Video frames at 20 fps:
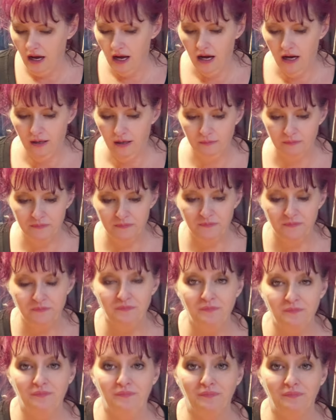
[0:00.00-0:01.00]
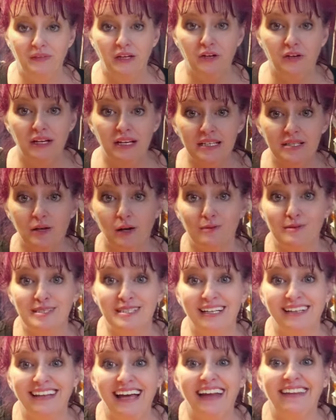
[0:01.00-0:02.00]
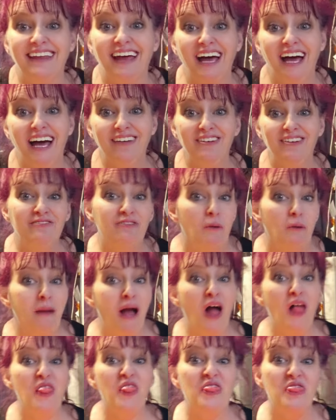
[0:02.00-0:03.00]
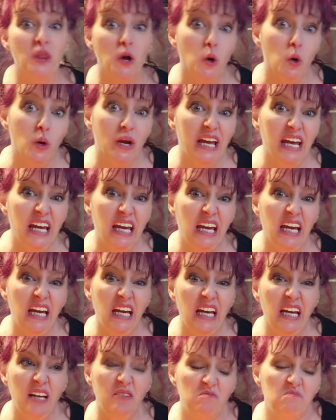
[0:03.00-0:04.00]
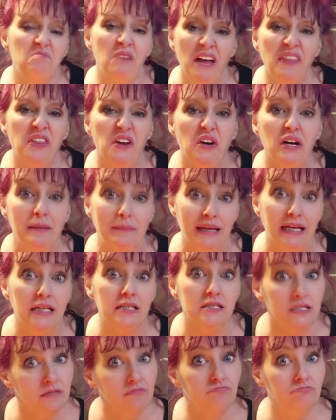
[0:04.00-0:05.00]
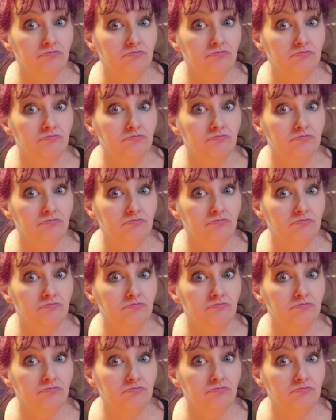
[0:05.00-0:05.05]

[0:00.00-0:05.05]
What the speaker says: There it is. I'm going to stick that in the oven for about 30 minutes